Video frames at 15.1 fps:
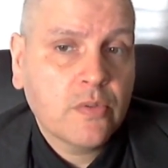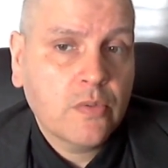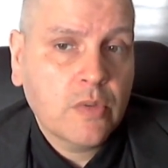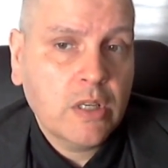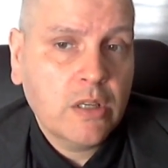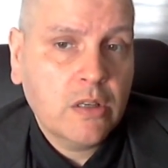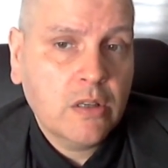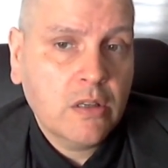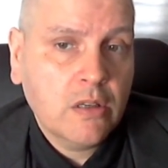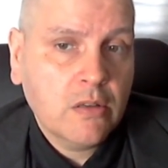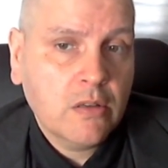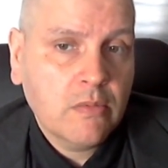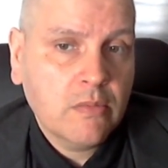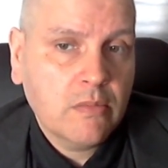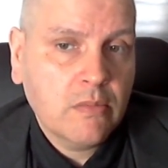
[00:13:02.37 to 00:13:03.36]
we
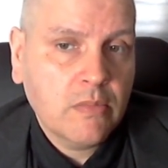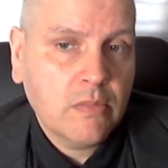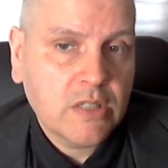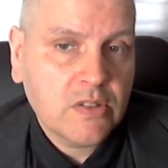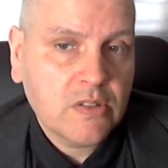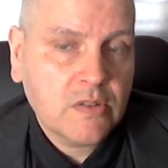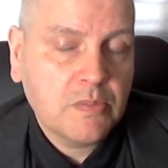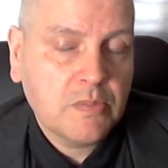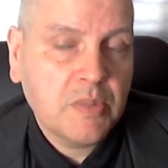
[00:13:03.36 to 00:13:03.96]
must